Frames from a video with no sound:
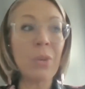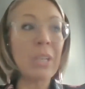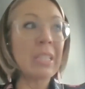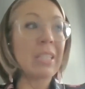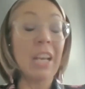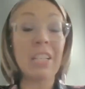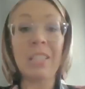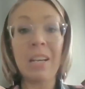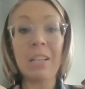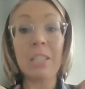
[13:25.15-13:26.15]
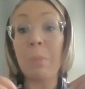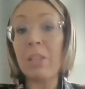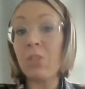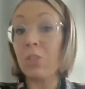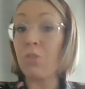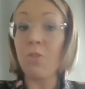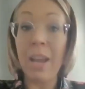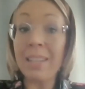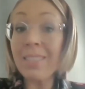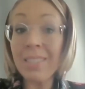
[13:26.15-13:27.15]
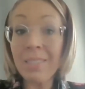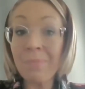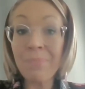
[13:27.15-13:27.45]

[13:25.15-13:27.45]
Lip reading: It's based on trends,